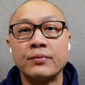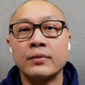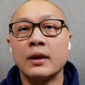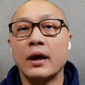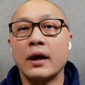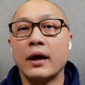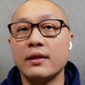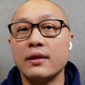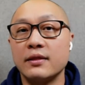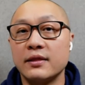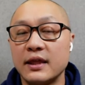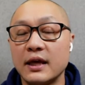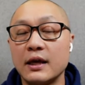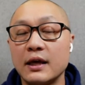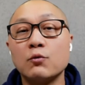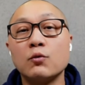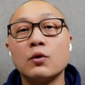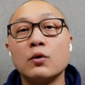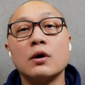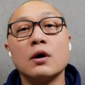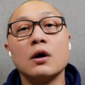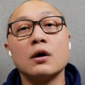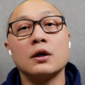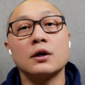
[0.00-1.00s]
Then
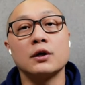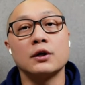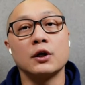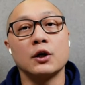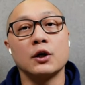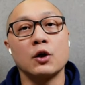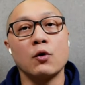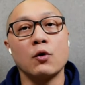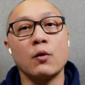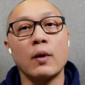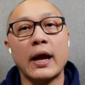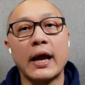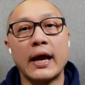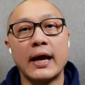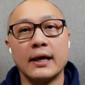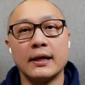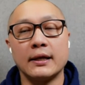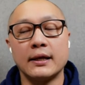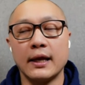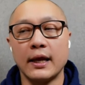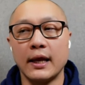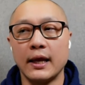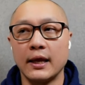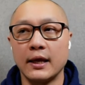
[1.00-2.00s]
we're going to go
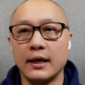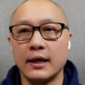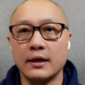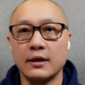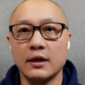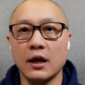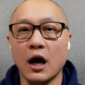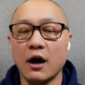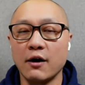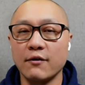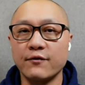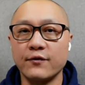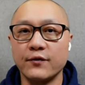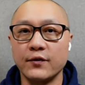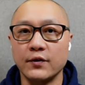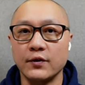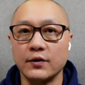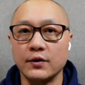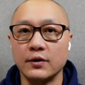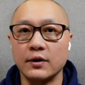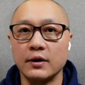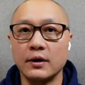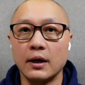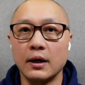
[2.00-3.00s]
ahead and
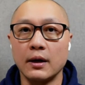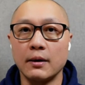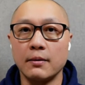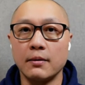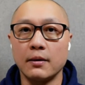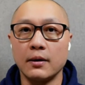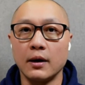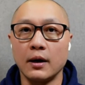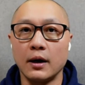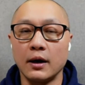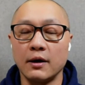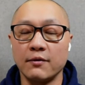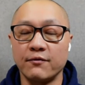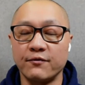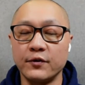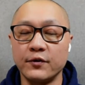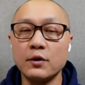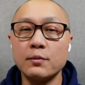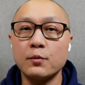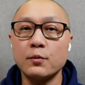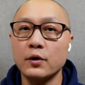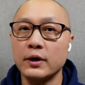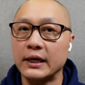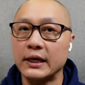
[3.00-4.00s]
offer a
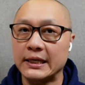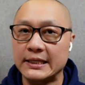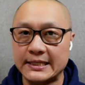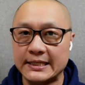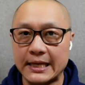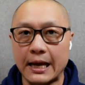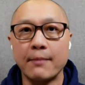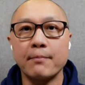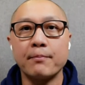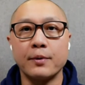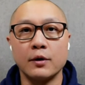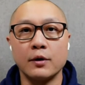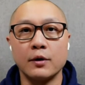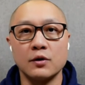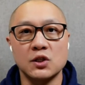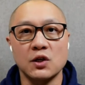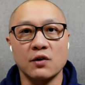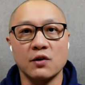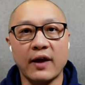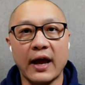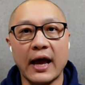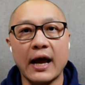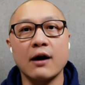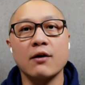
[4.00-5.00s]
few more examples
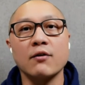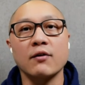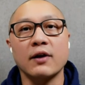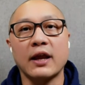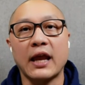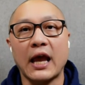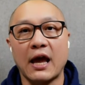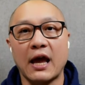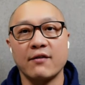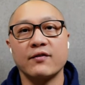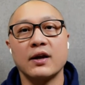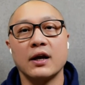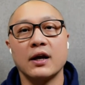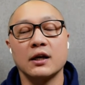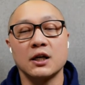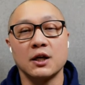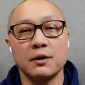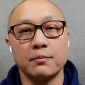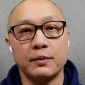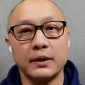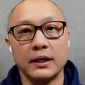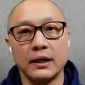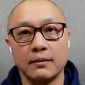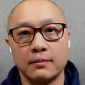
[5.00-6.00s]
of how Kafka
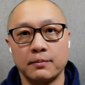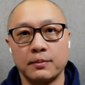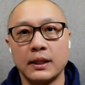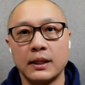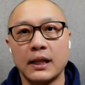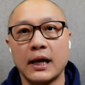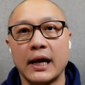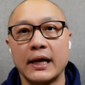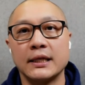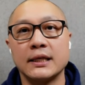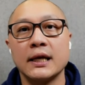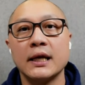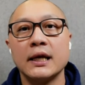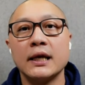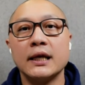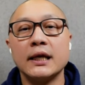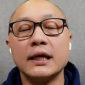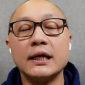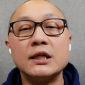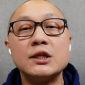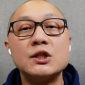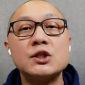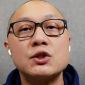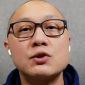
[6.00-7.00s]
could be applied
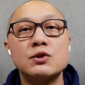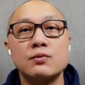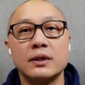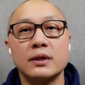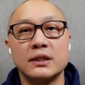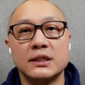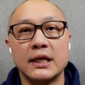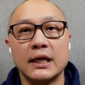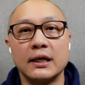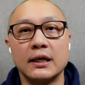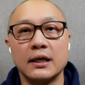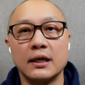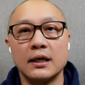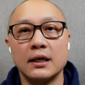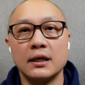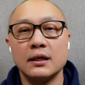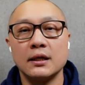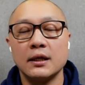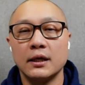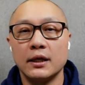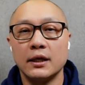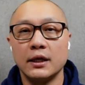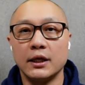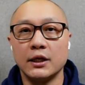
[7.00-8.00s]
into a data
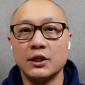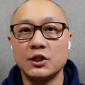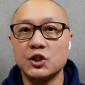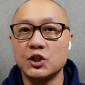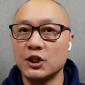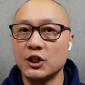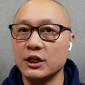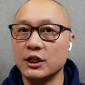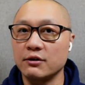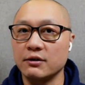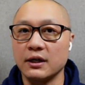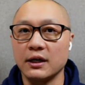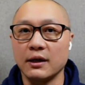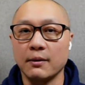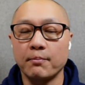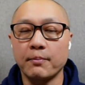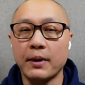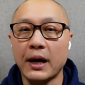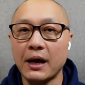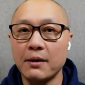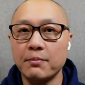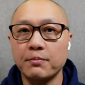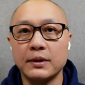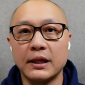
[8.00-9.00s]
engineering
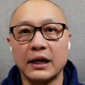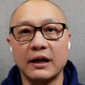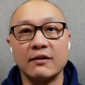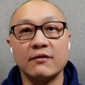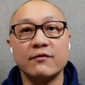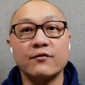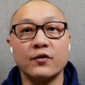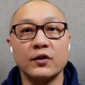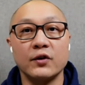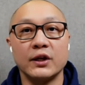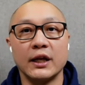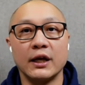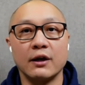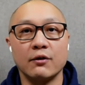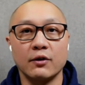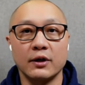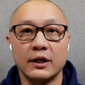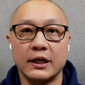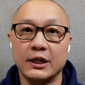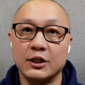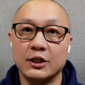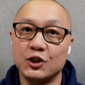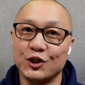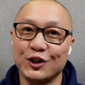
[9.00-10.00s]
pipeline for
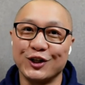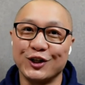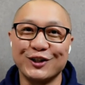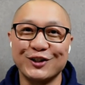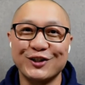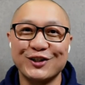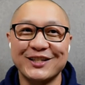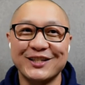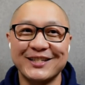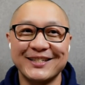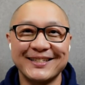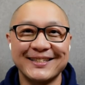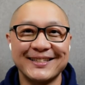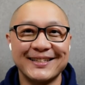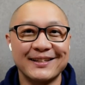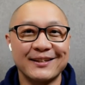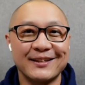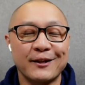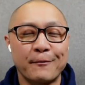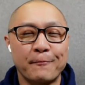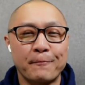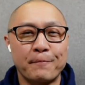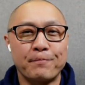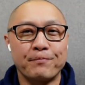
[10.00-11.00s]
network engineers.
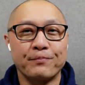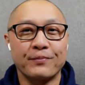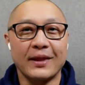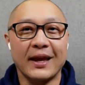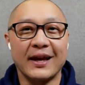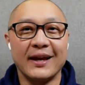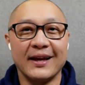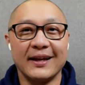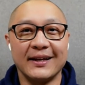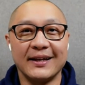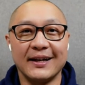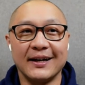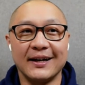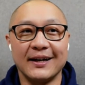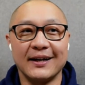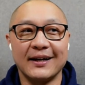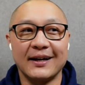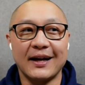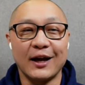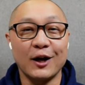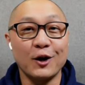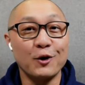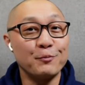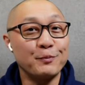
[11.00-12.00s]
And
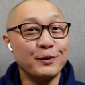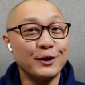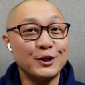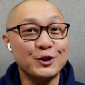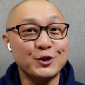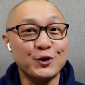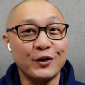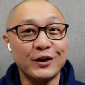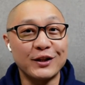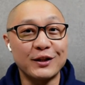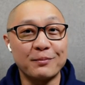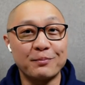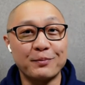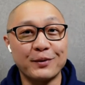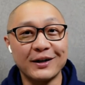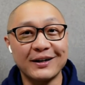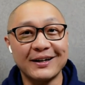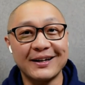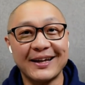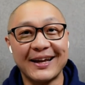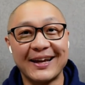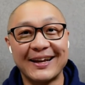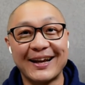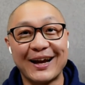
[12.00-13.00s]
I hope you enjoy the
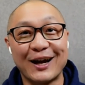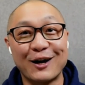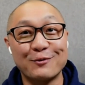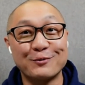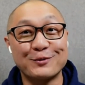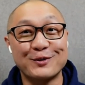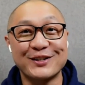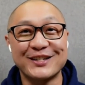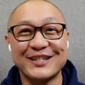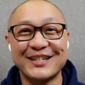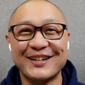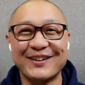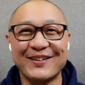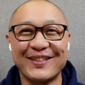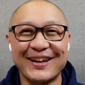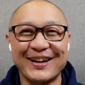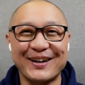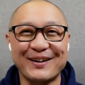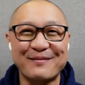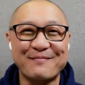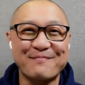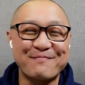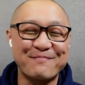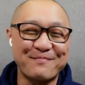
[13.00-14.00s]
book, and I hope to see you
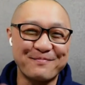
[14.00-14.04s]
there.